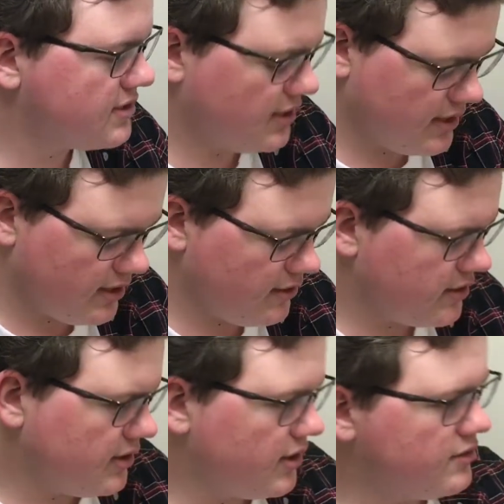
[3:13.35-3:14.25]
I
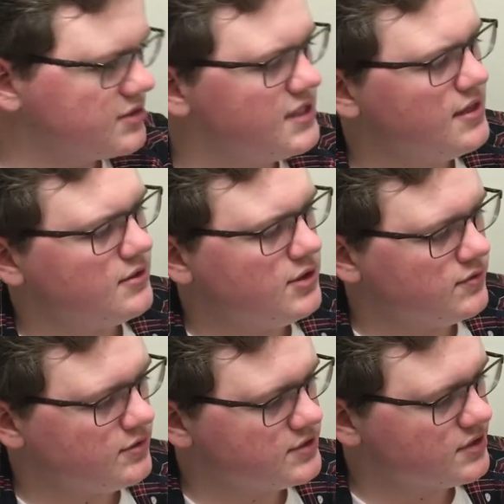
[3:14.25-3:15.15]
understand you
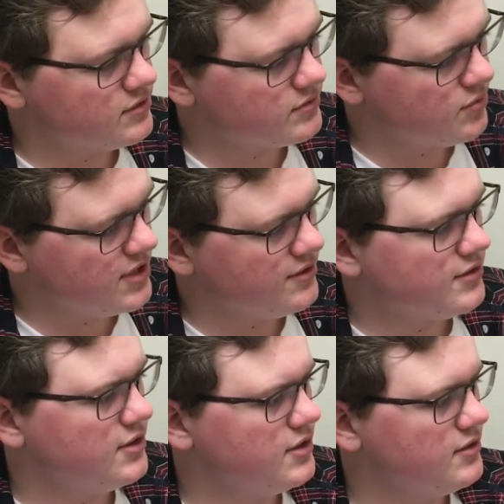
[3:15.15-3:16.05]
and your son are
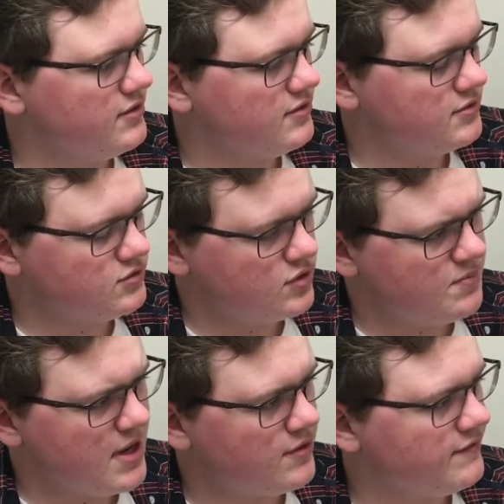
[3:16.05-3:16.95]
planning a
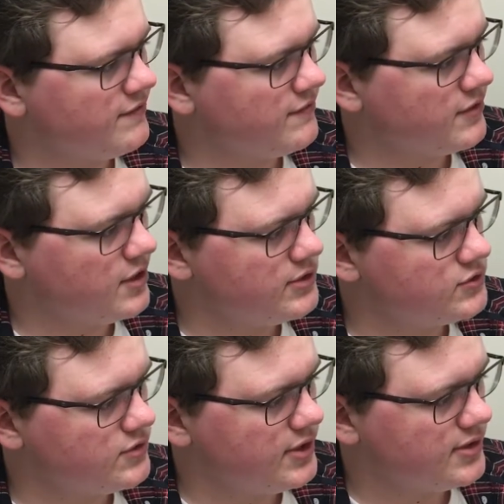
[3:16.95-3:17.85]
trip out of the
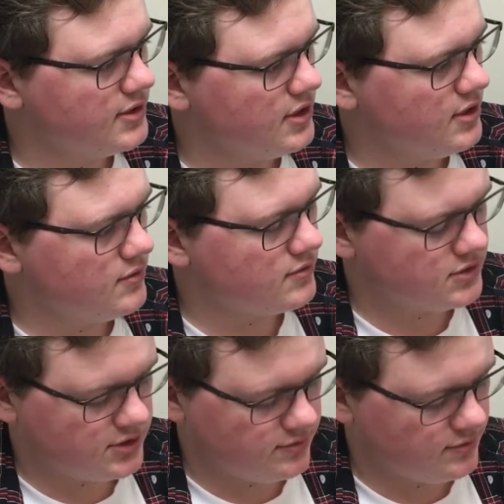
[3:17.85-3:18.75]
country.
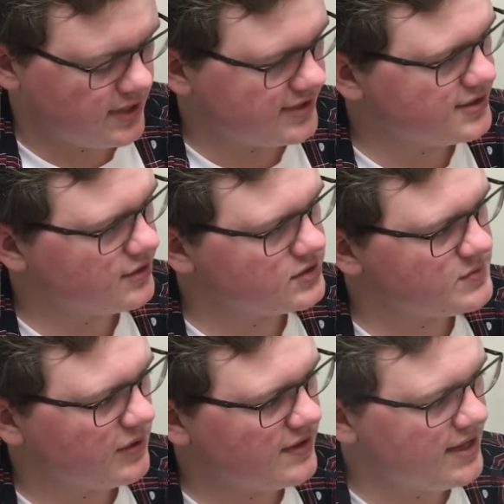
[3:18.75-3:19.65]
Would you like to tell us
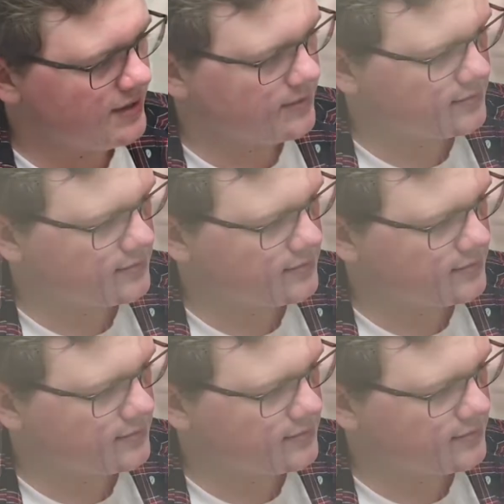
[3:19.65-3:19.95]
about that?